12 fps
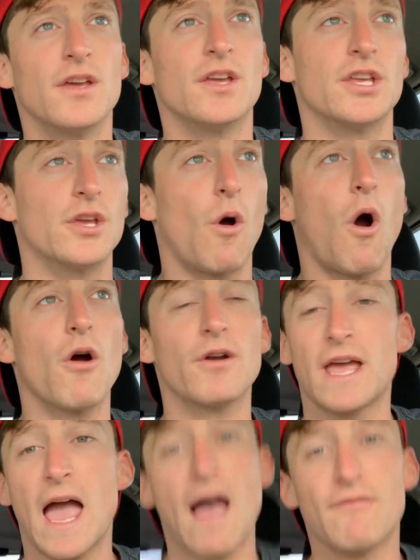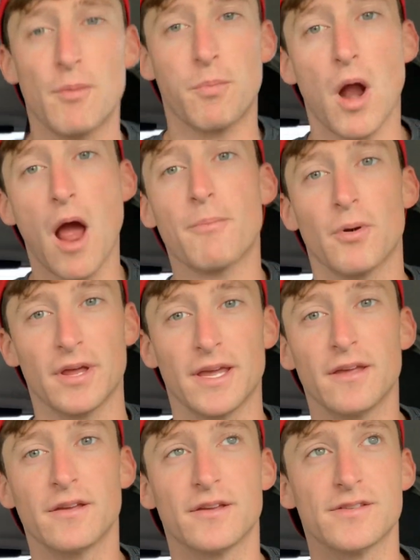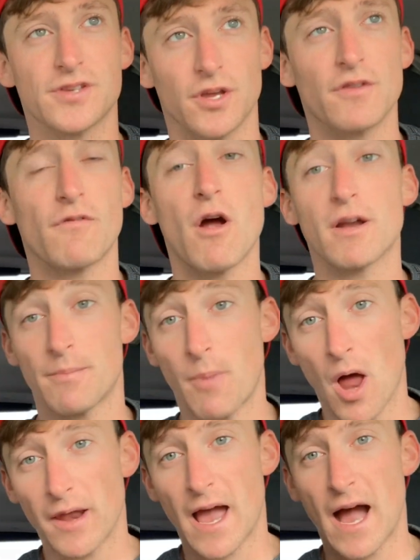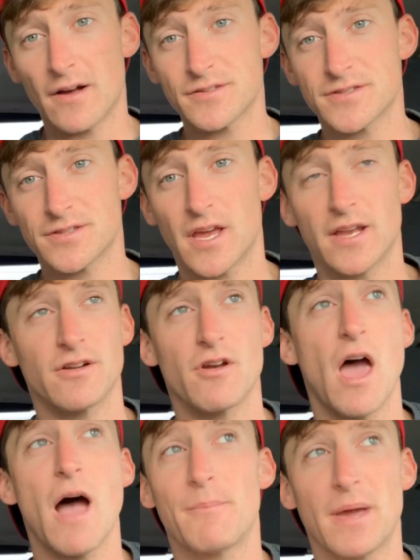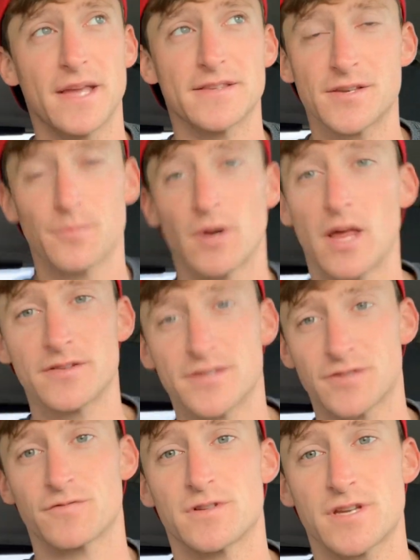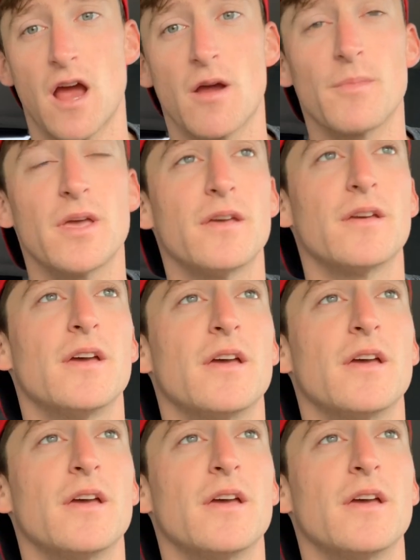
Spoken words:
you already have a property, so you've already bought a house and you're not paying someone else's retirement.